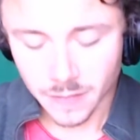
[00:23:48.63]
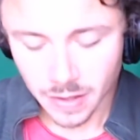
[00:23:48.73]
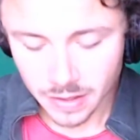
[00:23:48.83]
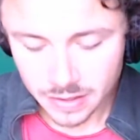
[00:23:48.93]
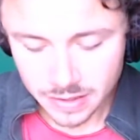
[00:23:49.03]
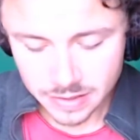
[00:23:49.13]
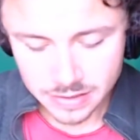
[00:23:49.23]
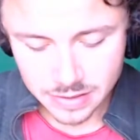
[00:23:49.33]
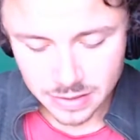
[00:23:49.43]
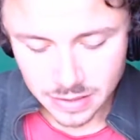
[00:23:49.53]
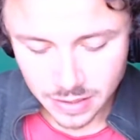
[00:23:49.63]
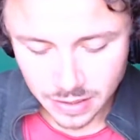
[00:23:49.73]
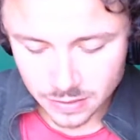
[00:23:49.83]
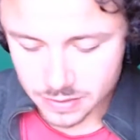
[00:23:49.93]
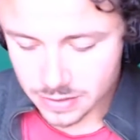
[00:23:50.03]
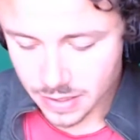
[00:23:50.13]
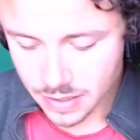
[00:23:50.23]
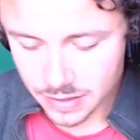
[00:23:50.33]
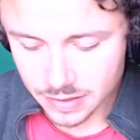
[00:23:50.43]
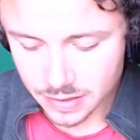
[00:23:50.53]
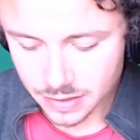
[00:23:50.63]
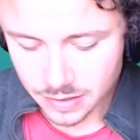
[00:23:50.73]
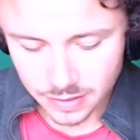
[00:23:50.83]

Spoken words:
It's little Saint Nick.